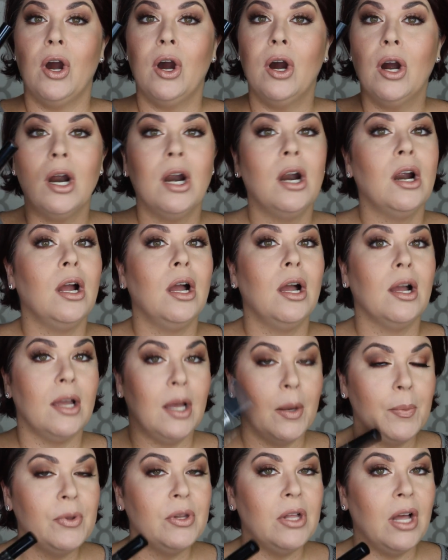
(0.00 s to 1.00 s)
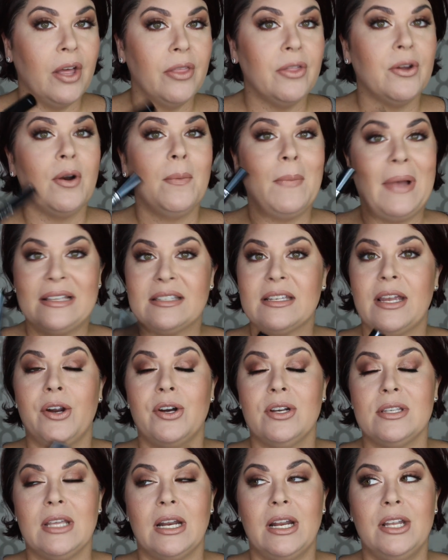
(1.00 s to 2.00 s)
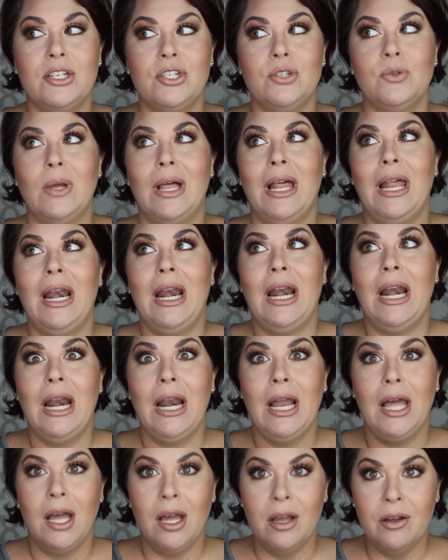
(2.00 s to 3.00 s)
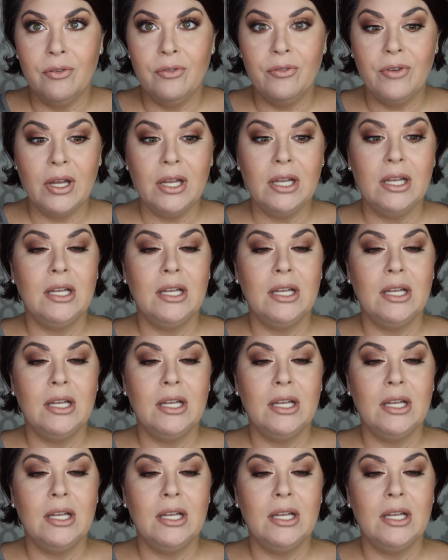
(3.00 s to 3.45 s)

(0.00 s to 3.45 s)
are a couple other mascaras that I do love,